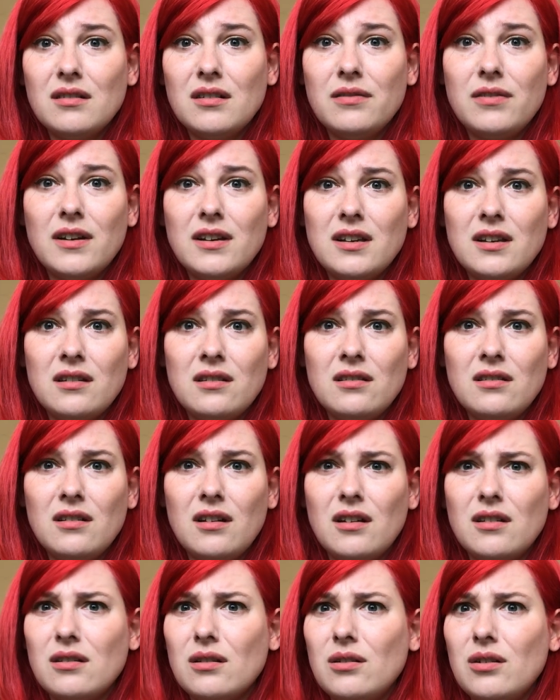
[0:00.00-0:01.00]
If I
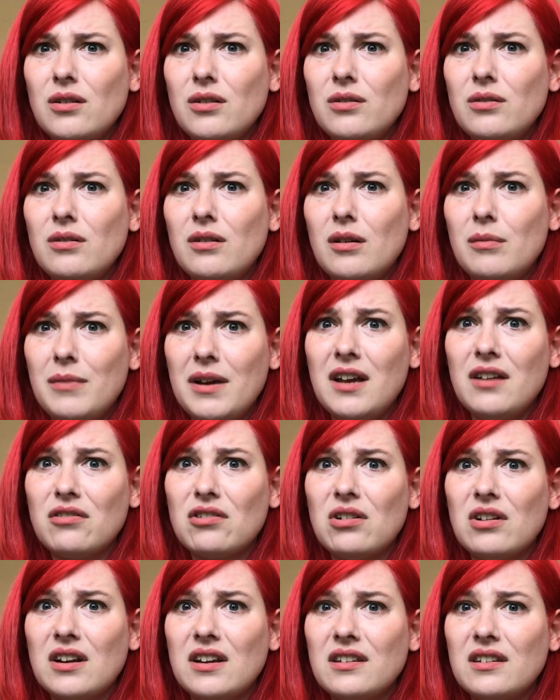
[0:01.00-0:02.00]
didn't, I don't know. I may
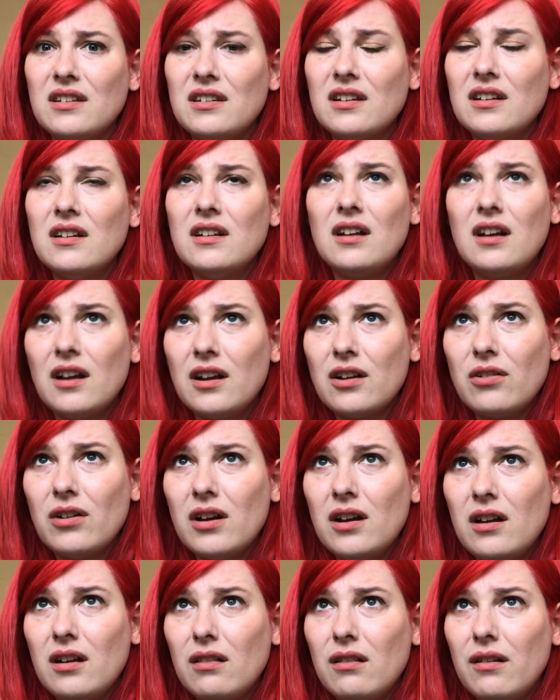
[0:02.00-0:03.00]
have cried. I
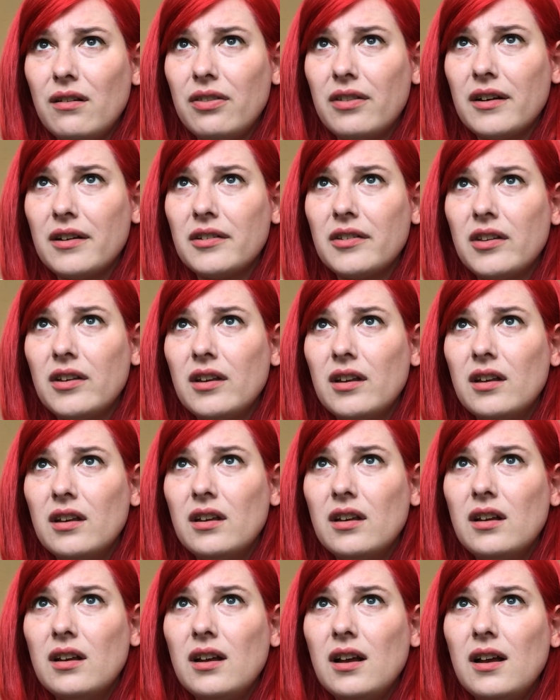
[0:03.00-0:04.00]
cry at a lot of things.
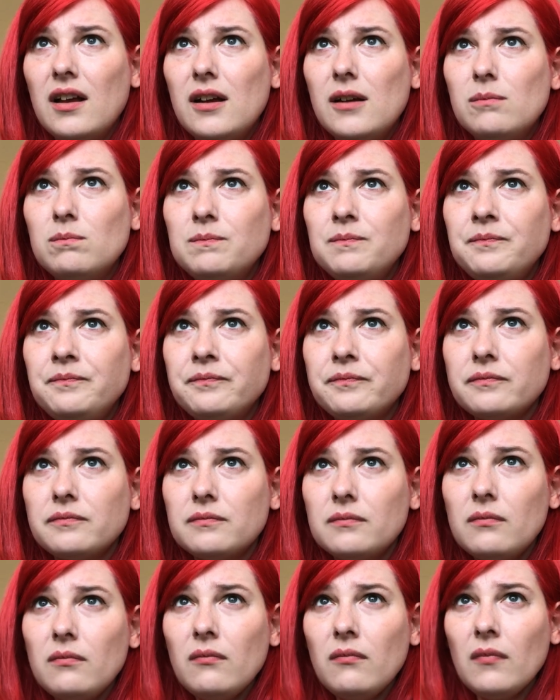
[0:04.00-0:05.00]

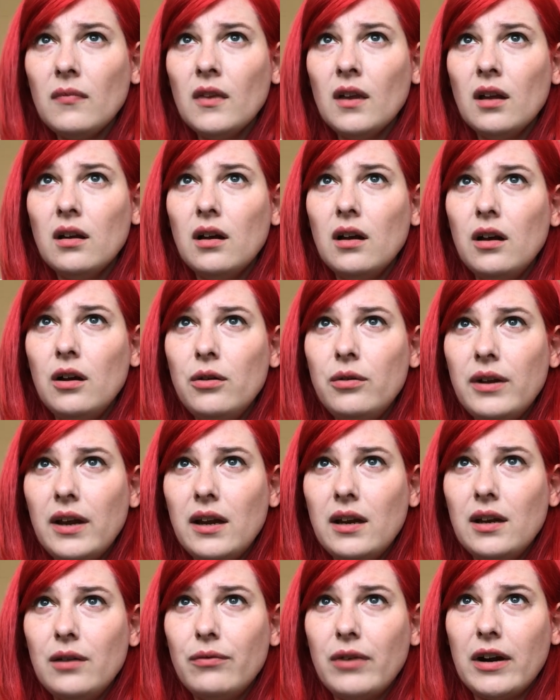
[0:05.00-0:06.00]
Own
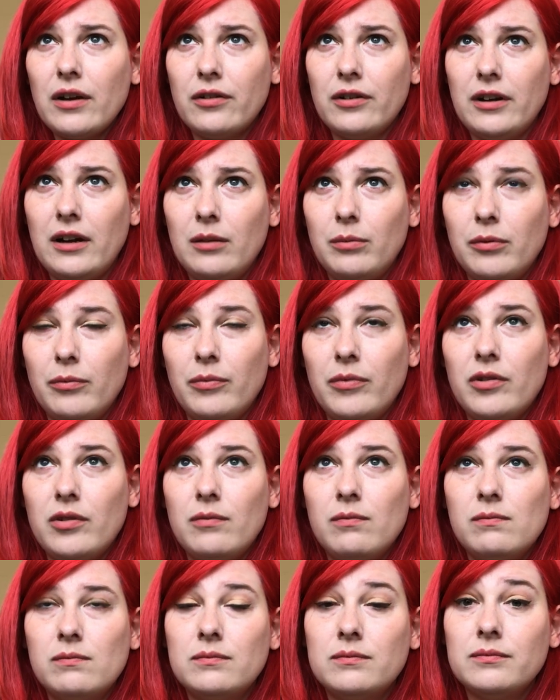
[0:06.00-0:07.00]
any record albums.